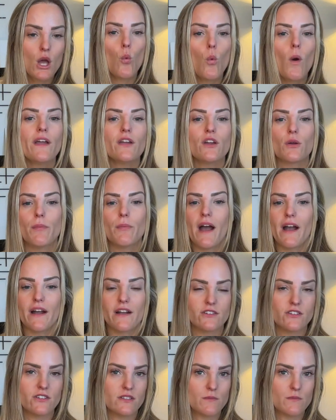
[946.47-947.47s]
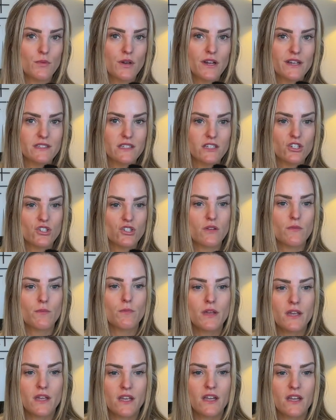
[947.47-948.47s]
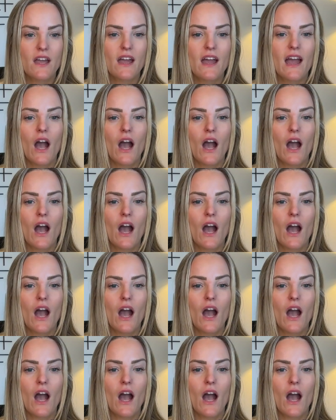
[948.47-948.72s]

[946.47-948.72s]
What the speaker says: what your packages and pricing should be,